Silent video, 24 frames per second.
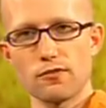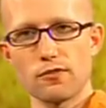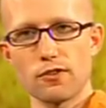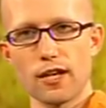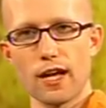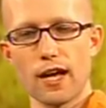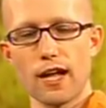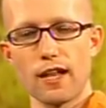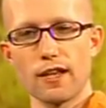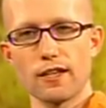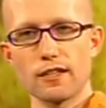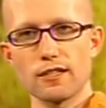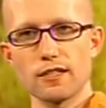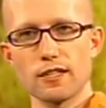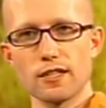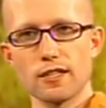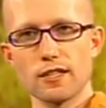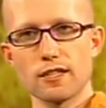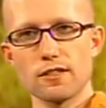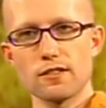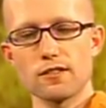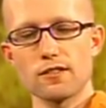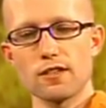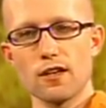of reality
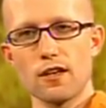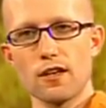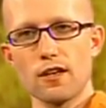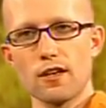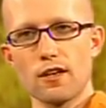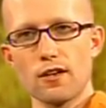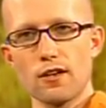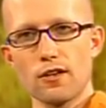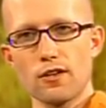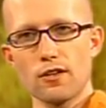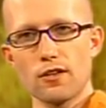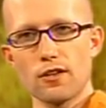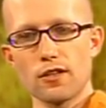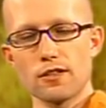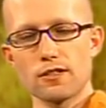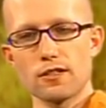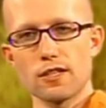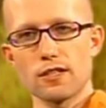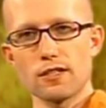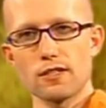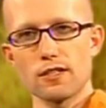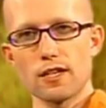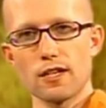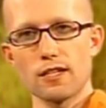is, as
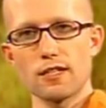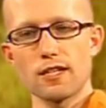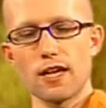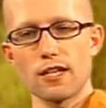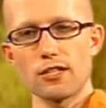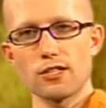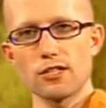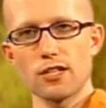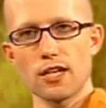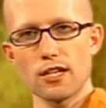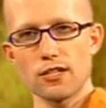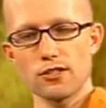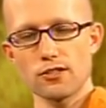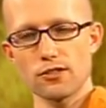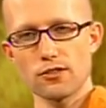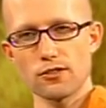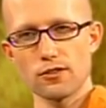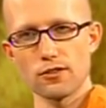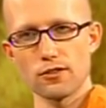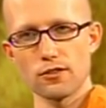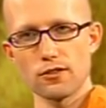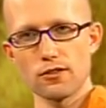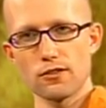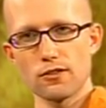they say,
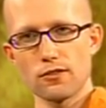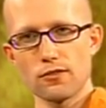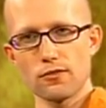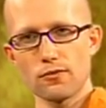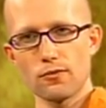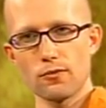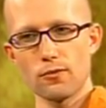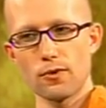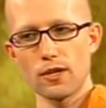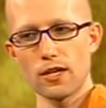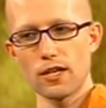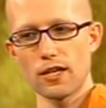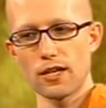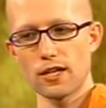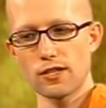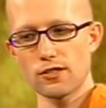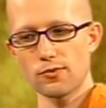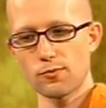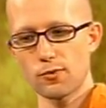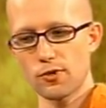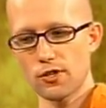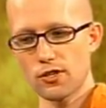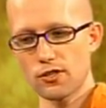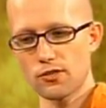tangential. We
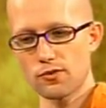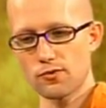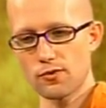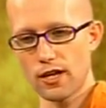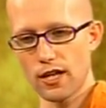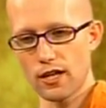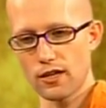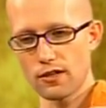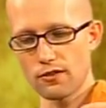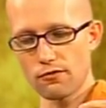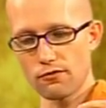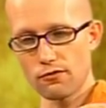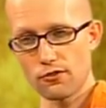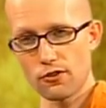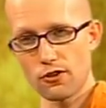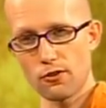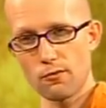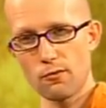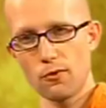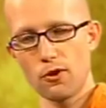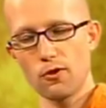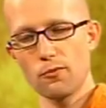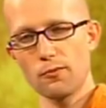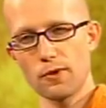experience reality for a
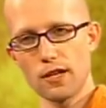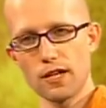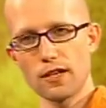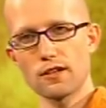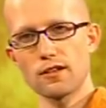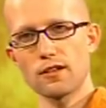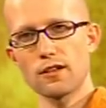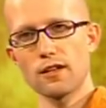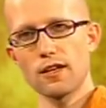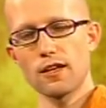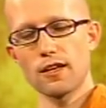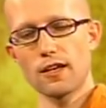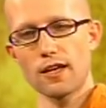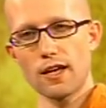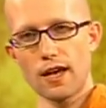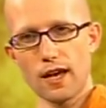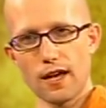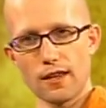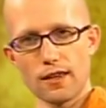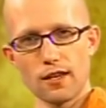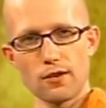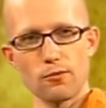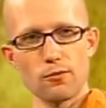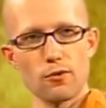moment,
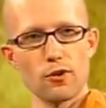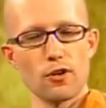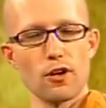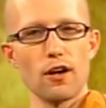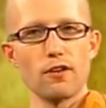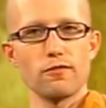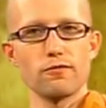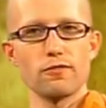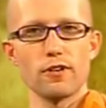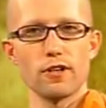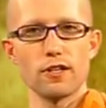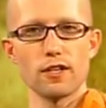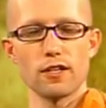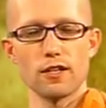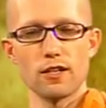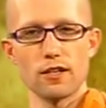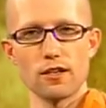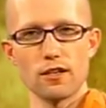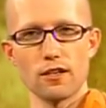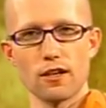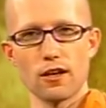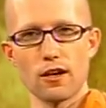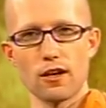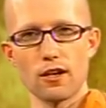and then we're off on,
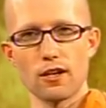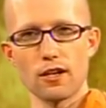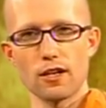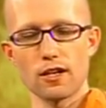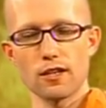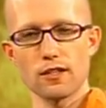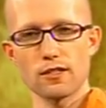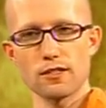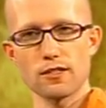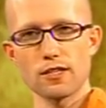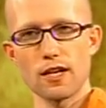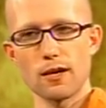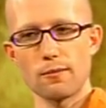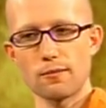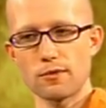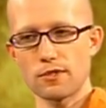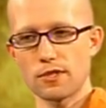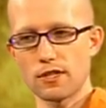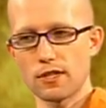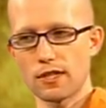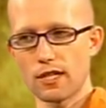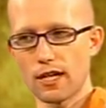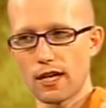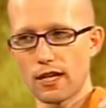an, on a
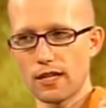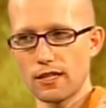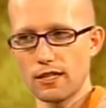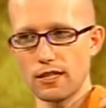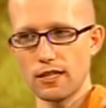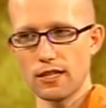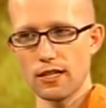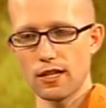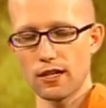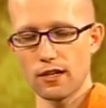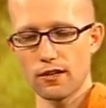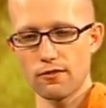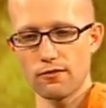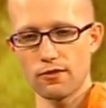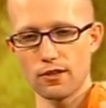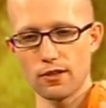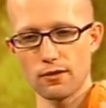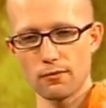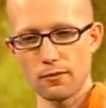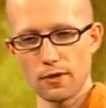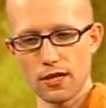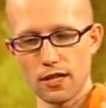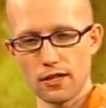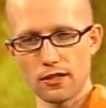conception, the idea of
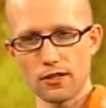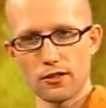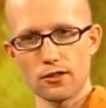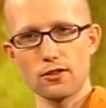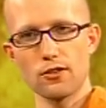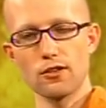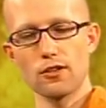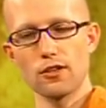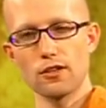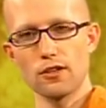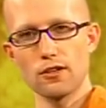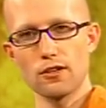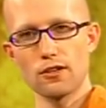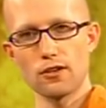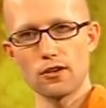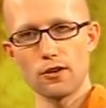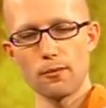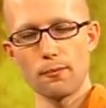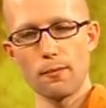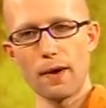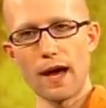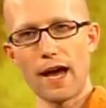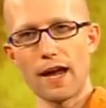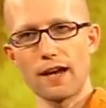it being a good or
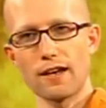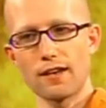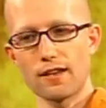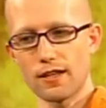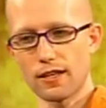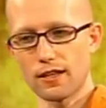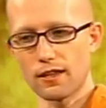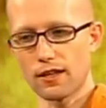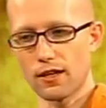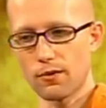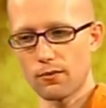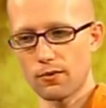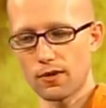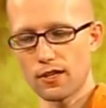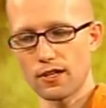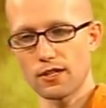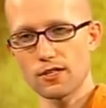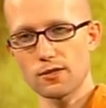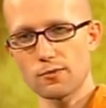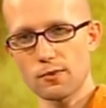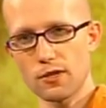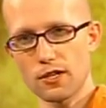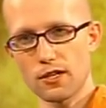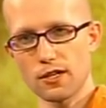a bad thing that we
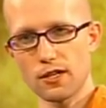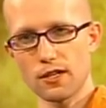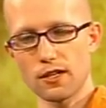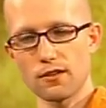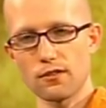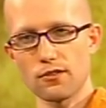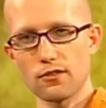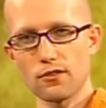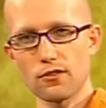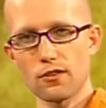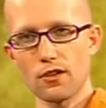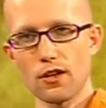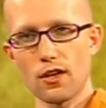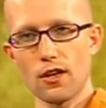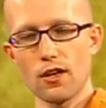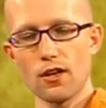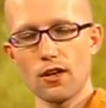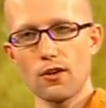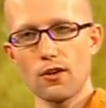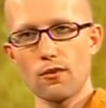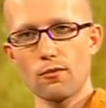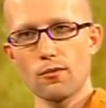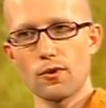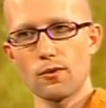experience.
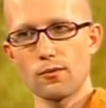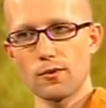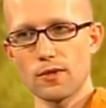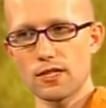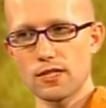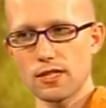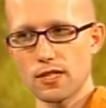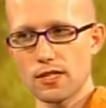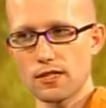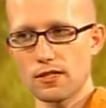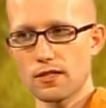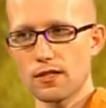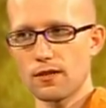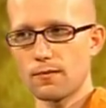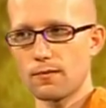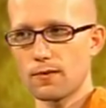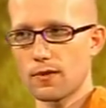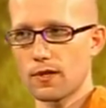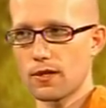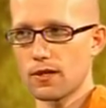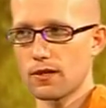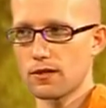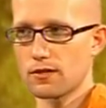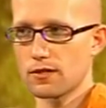When we see
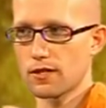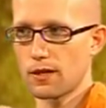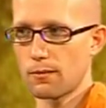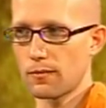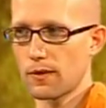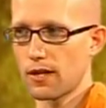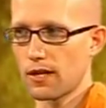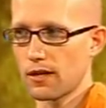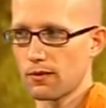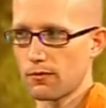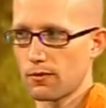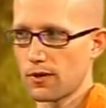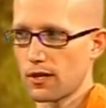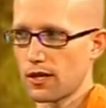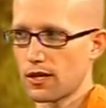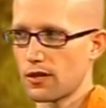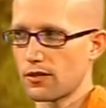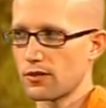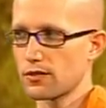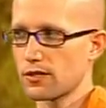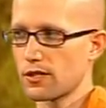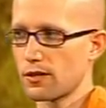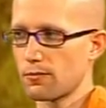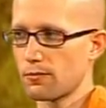someone, something, we
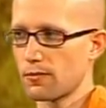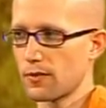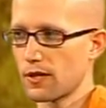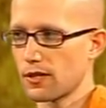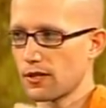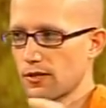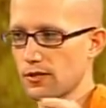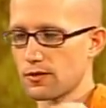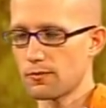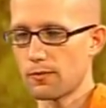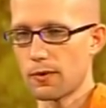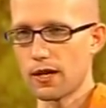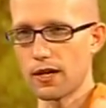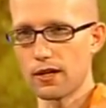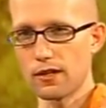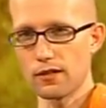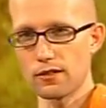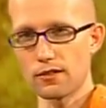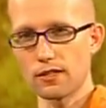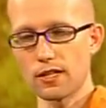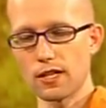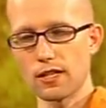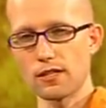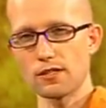hear something,
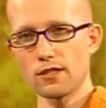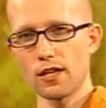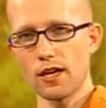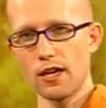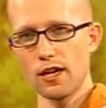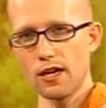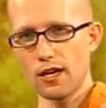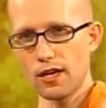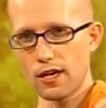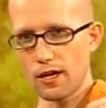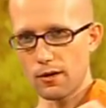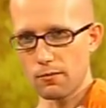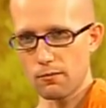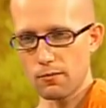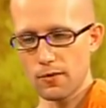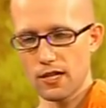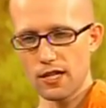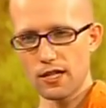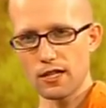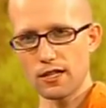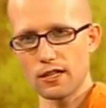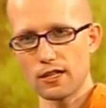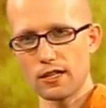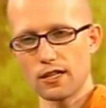smell, taste,
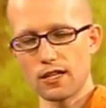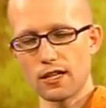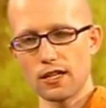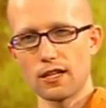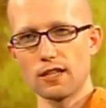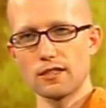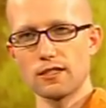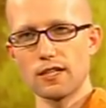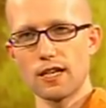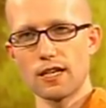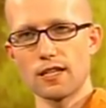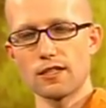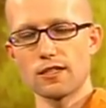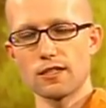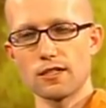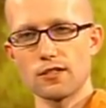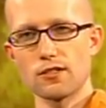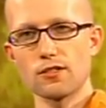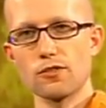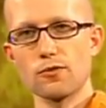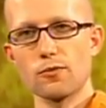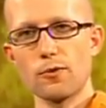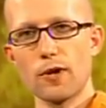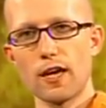immediately it takes
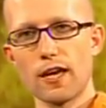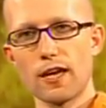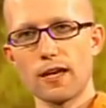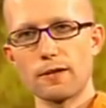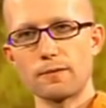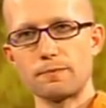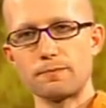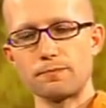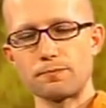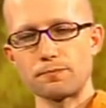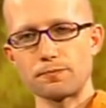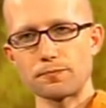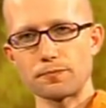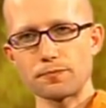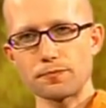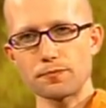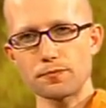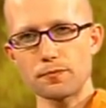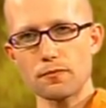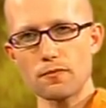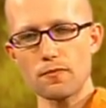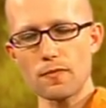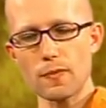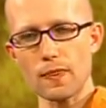us away
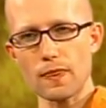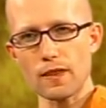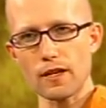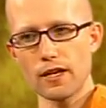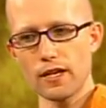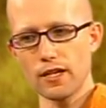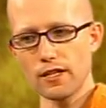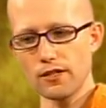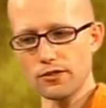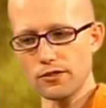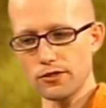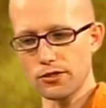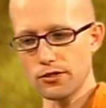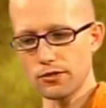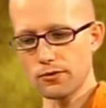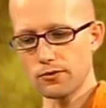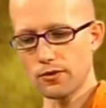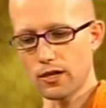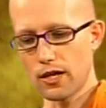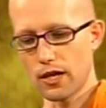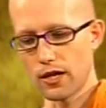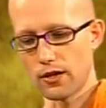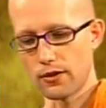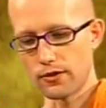
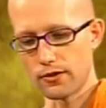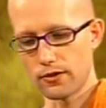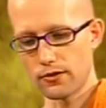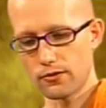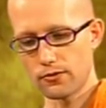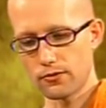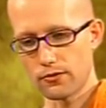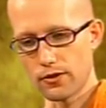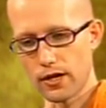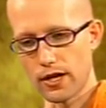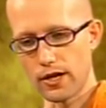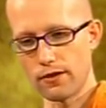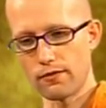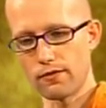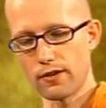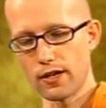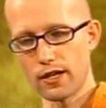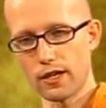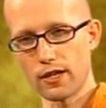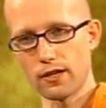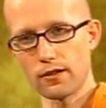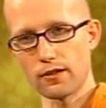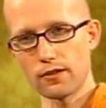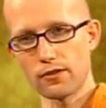into our
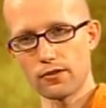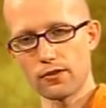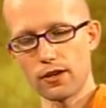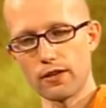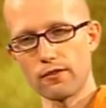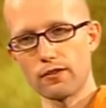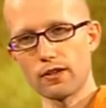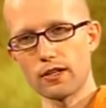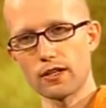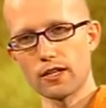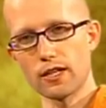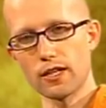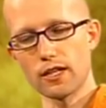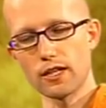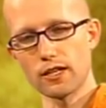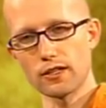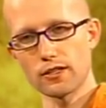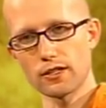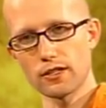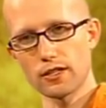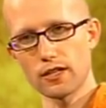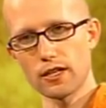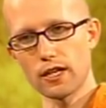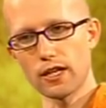craving, craving leading
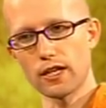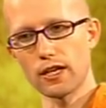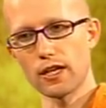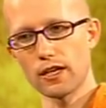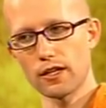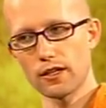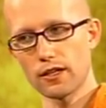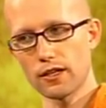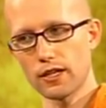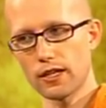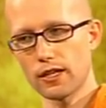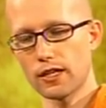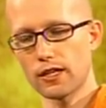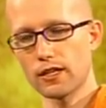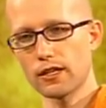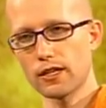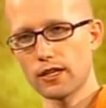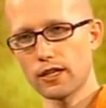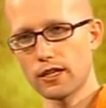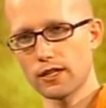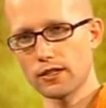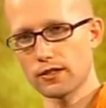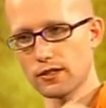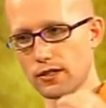to clinging, clinging
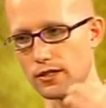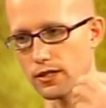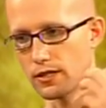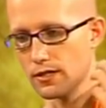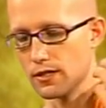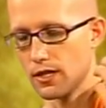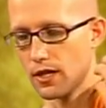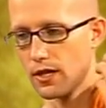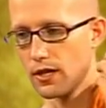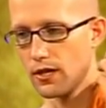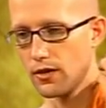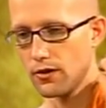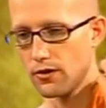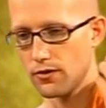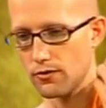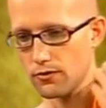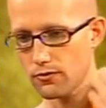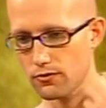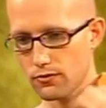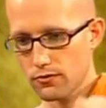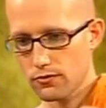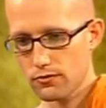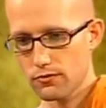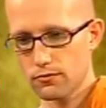leading to this
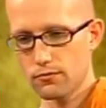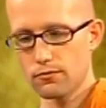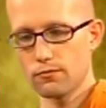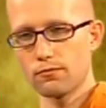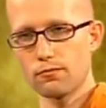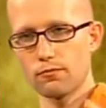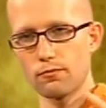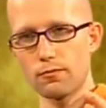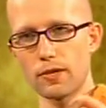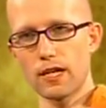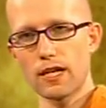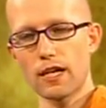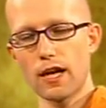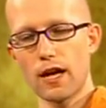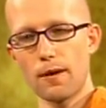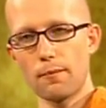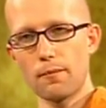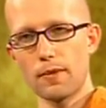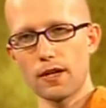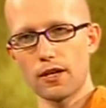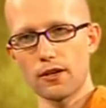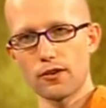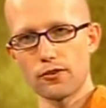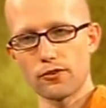
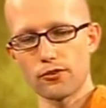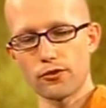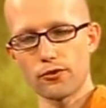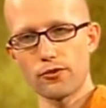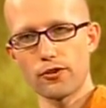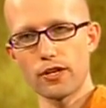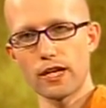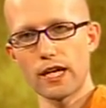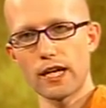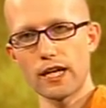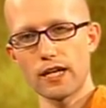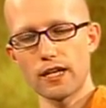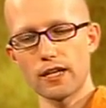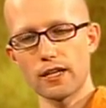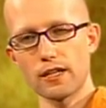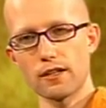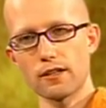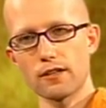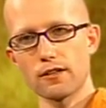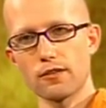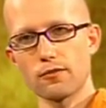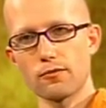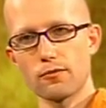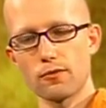becoming or
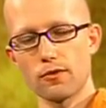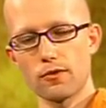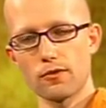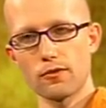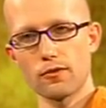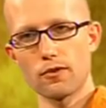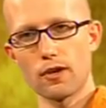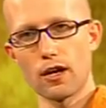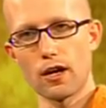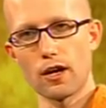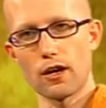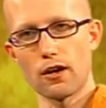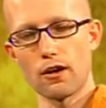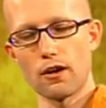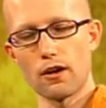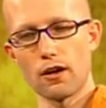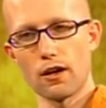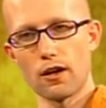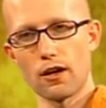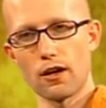creating uh,